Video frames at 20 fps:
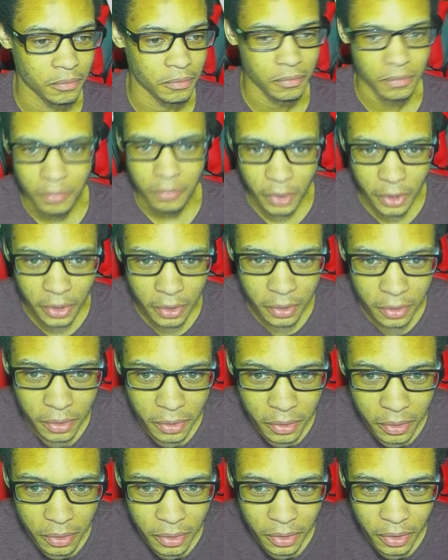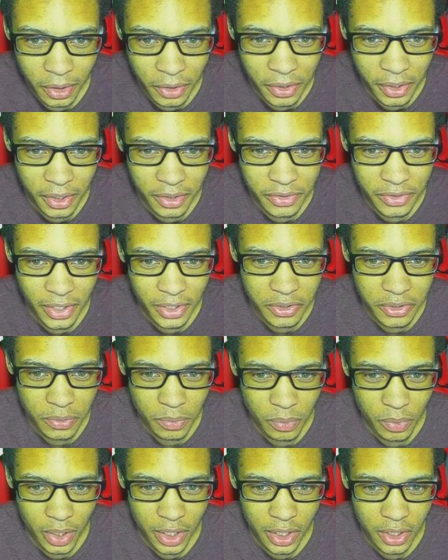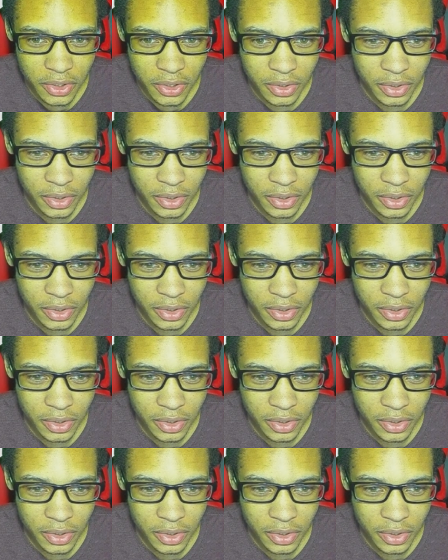Wait, I think it's saturation